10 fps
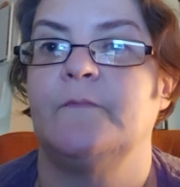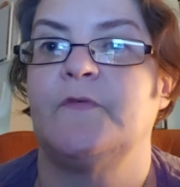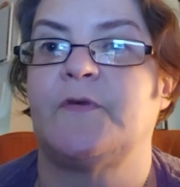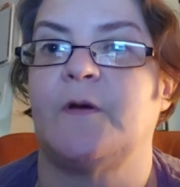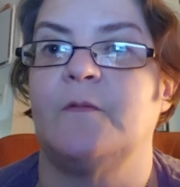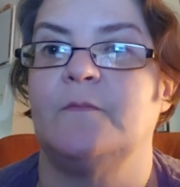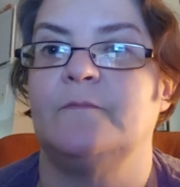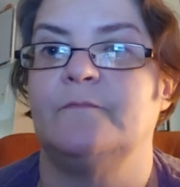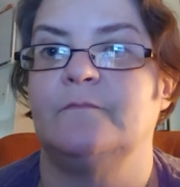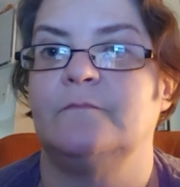So,
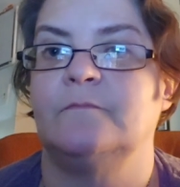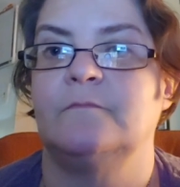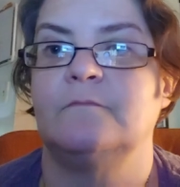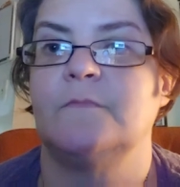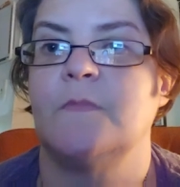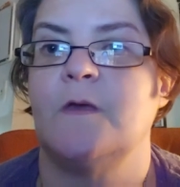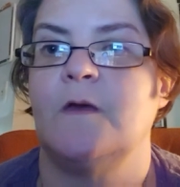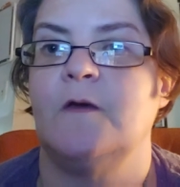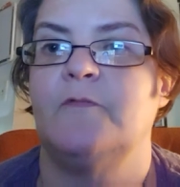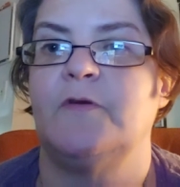
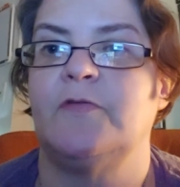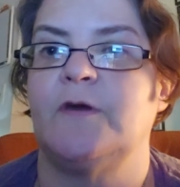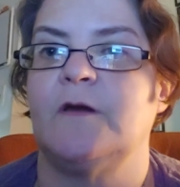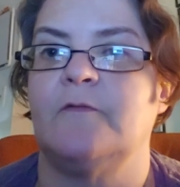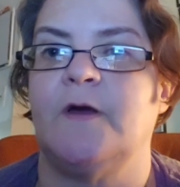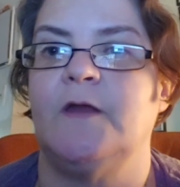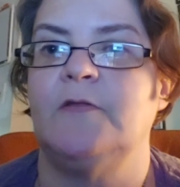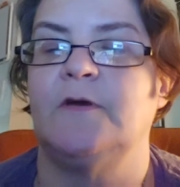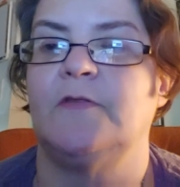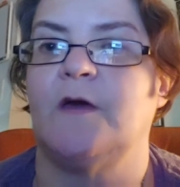if you think of
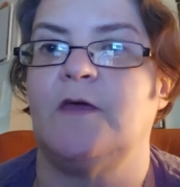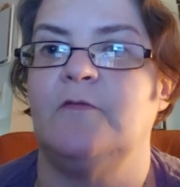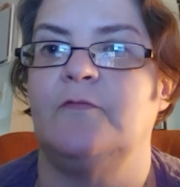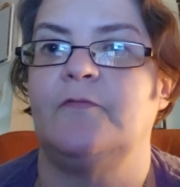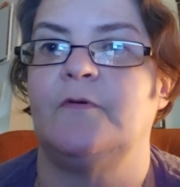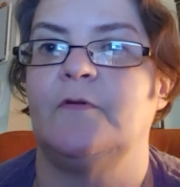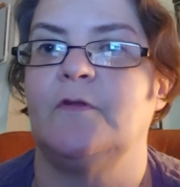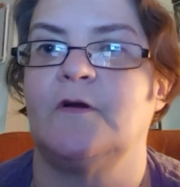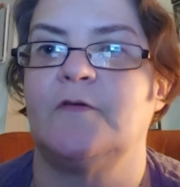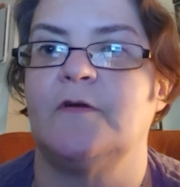anything that you've
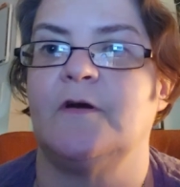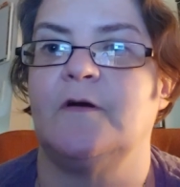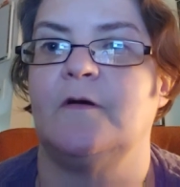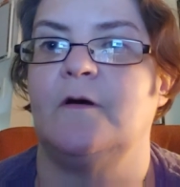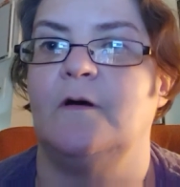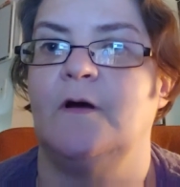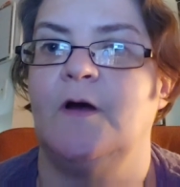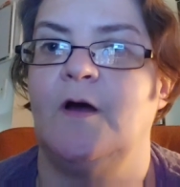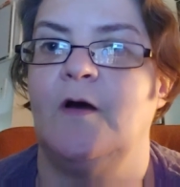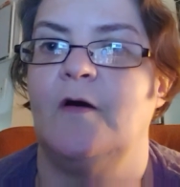learned
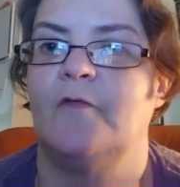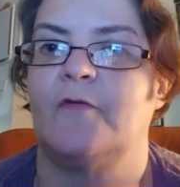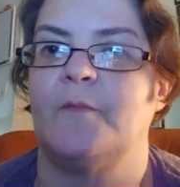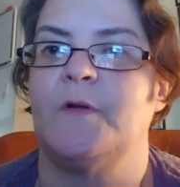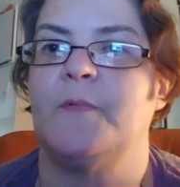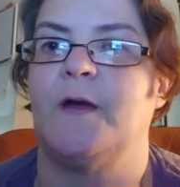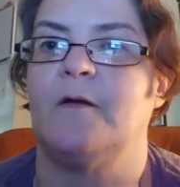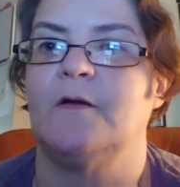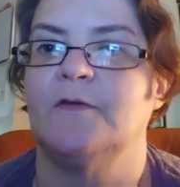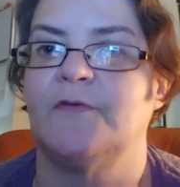from your
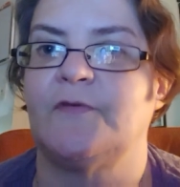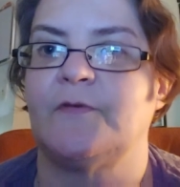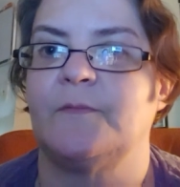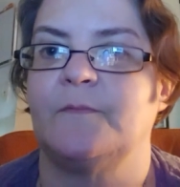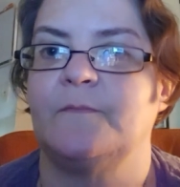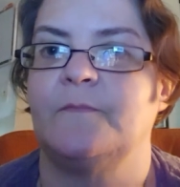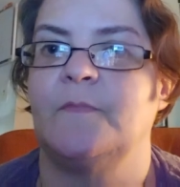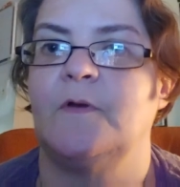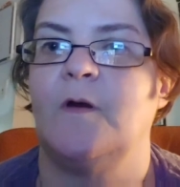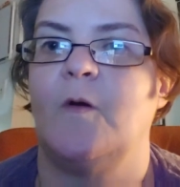parents
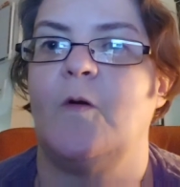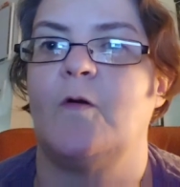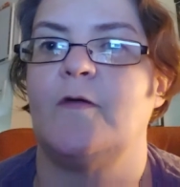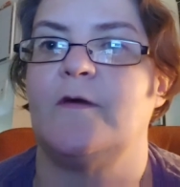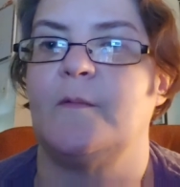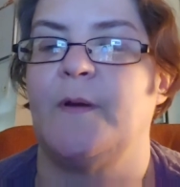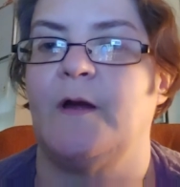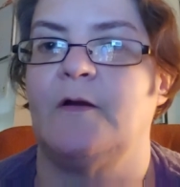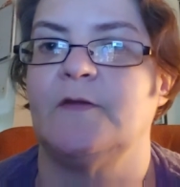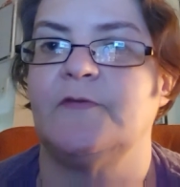or their
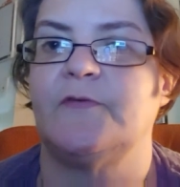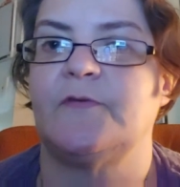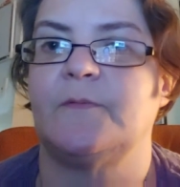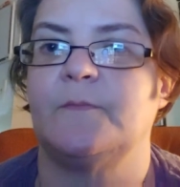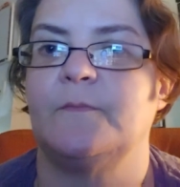parents,